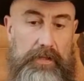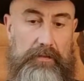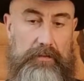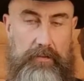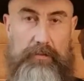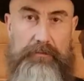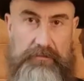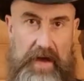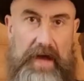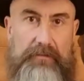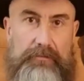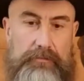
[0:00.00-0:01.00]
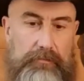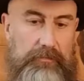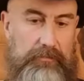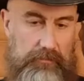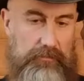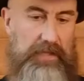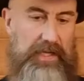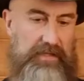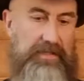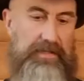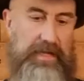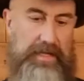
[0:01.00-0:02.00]
it'll hold five
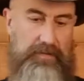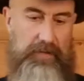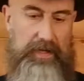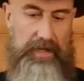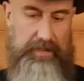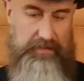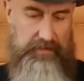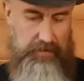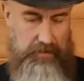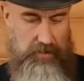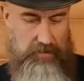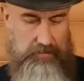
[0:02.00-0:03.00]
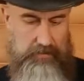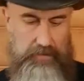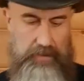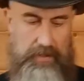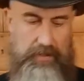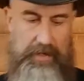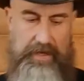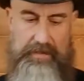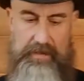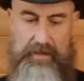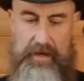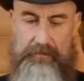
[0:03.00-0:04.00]
decent sized ring gauge cigars,
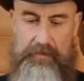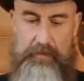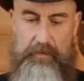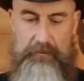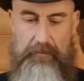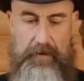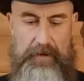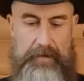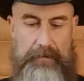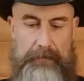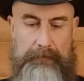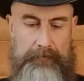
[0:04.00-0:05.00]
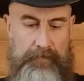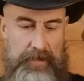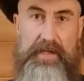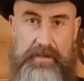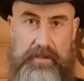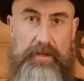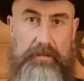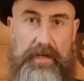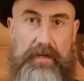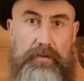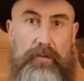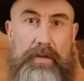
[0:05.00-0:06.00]
nice and comfortable for you. These are gonna
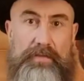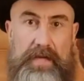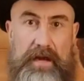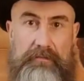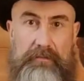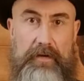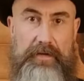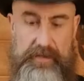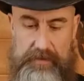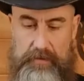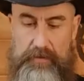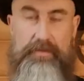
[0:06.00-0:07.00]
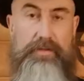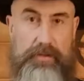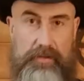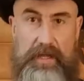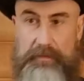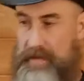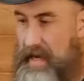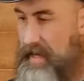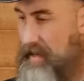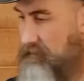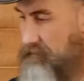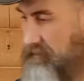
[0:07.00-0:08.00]
be on the website very soon, so keep an
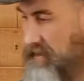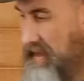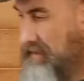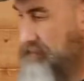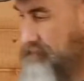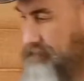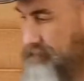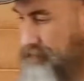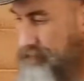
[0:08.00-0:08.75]
eye out for that.